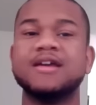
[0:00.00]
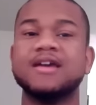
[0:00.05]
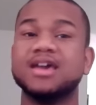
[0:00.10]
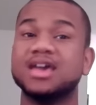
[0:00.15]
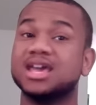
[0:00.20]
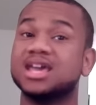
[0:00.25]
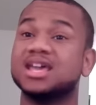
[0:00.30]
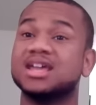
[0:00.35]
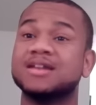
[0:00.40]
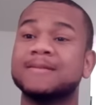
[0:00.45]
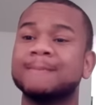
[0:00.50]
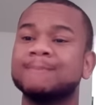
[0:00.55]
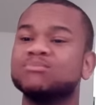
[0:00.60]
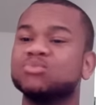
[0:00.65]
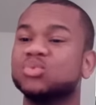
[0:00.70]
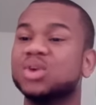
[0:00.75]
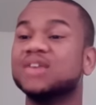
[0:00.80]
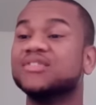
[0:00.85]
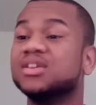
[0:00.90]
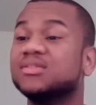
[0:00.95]
And we
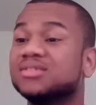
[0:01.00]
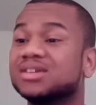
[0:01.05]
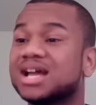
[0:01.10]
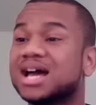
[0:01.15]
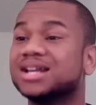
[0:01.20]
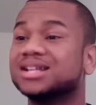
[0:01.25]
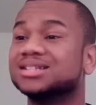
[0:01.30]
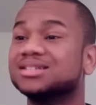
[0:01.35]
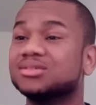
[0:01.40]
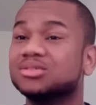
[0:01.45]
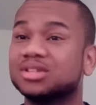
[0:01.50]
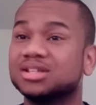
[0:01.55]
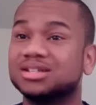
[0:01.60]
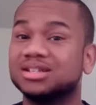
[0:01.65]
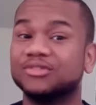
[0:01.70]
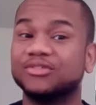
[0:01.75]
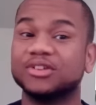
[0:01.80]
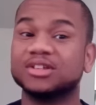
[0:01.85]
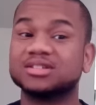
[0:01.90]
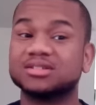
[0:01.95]
haven't even got into the
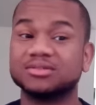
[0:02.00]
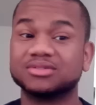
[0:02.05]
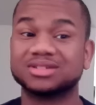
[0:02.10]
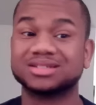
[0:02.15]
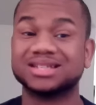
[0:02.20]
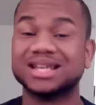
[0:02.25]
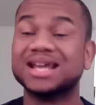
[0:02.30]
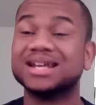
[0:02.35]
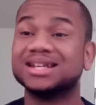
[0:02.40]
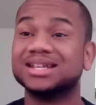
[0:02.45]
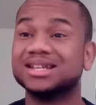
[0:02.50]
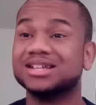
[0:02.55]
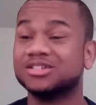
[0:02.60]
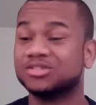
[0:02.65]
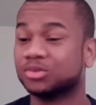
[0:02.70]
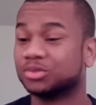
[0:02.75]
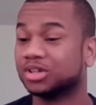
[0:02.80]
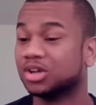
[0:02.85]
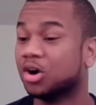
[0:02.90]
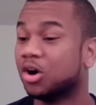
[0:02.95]
defensive settings or
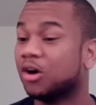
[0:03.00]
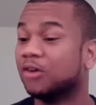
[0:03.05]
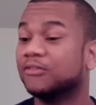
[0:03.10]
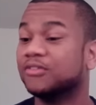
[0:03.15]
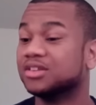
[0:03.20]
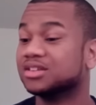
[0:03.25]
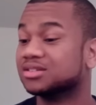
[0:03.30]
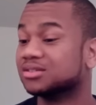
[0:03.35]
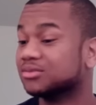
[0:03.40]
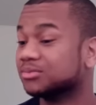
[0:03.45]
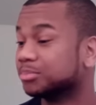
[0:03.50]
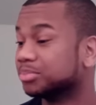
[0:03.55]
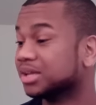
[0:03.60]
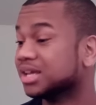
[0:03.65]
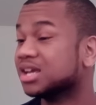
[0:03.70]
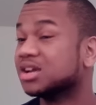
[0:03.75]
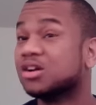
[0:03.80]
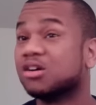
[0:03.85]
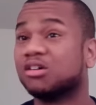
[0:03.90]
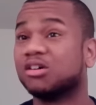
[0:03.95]
the offensive play
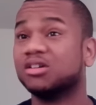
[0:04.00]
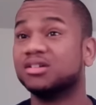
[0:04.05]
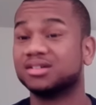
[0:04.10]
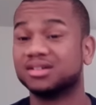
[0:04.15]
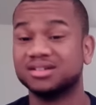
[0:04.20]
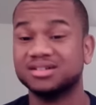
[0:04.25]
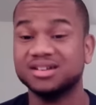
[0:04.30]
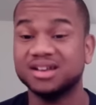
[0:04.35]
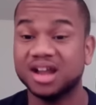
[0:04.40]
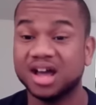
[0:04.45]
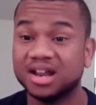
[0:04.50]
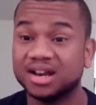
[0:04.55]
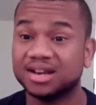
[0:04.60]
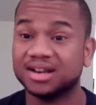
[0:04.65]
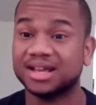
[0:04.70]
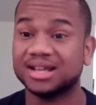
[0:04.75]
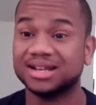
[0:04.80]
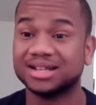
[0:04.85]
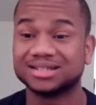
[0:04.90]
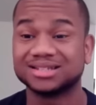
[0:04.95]
calling or none of that.
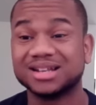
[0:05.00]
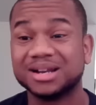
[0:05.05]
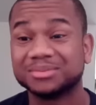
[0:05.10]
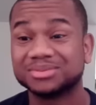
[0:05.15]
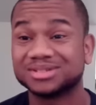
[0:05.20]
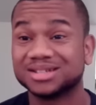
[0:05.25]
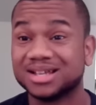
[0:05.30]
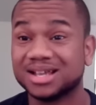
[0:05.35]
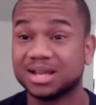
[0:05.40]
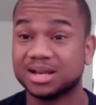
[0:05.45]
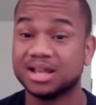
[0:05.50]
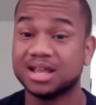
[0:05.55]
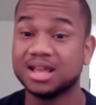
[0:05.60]
That's what I'm saying.